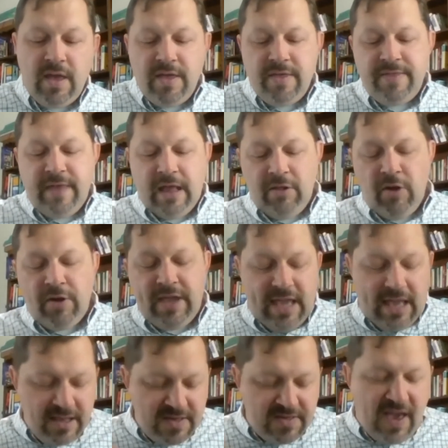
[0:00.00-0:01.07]
They look
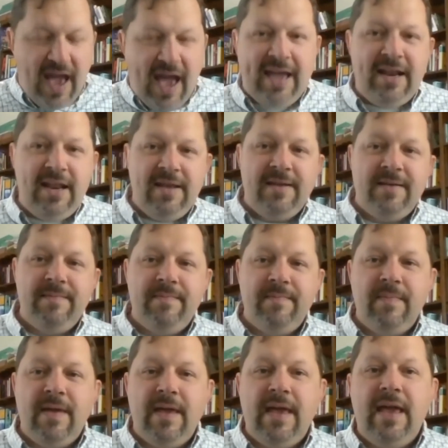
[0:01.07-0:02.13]
inside
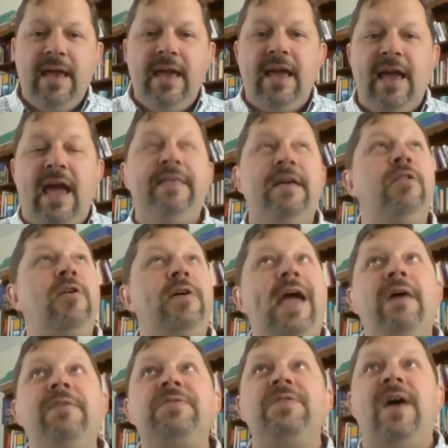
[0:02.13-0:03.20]
and they look
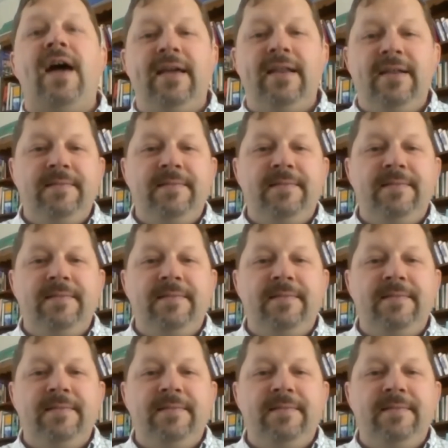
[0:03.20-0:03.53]
outside.